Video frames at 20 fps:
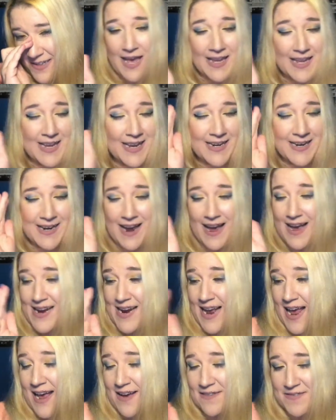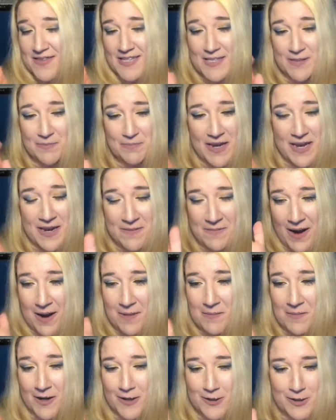I cannot have this be my
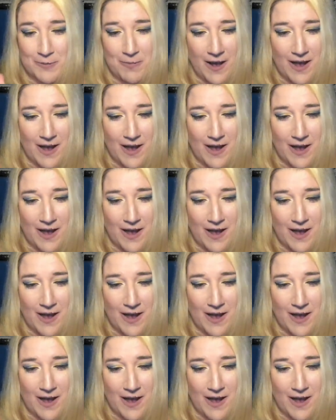most